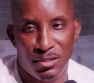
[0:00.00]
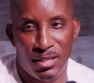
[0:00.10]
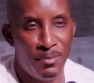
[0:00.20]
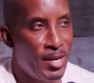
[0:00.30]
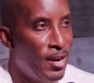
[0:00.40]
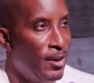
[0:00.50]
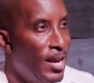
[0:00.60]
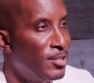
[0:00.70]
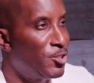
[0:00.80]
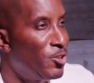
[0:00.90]
seminary,
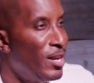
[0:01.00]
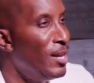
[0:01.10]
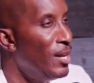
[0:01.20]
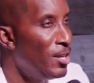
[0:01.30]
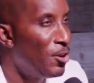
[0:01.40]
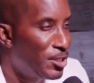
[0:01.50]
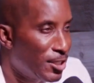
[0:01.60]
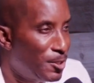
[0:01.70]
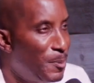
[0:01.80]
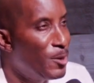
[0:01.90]
that's training. No, it's
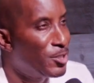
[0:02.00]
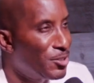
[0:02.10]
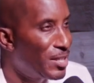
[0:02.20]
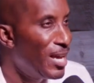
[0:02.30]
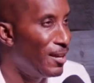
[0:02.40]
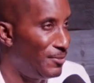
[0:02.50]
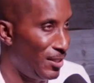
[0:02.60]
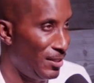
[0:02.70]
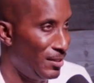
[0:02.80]
a spiritual gift.